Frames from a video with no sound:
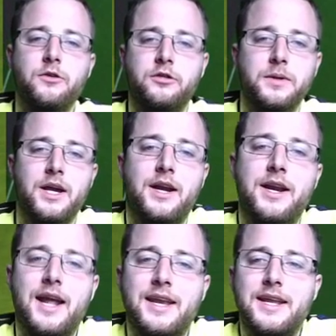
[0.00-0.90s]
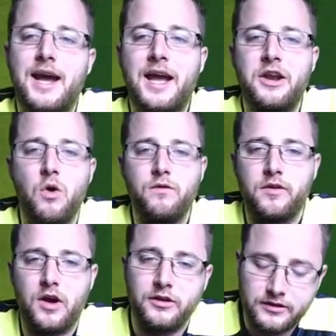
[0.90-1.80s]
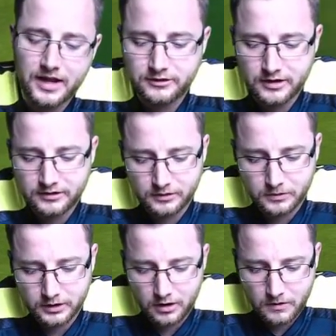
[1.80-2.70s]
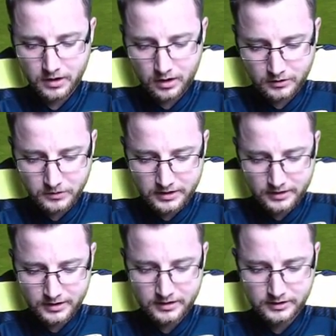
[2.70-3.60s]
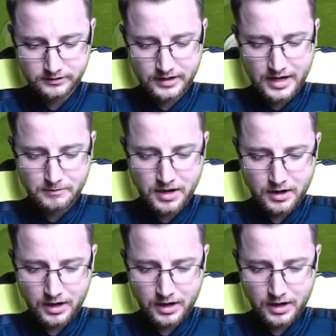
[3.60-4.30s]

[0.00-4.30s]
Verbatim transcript: So we got our ninety-nine overall Sanchez that we're going on with in this game.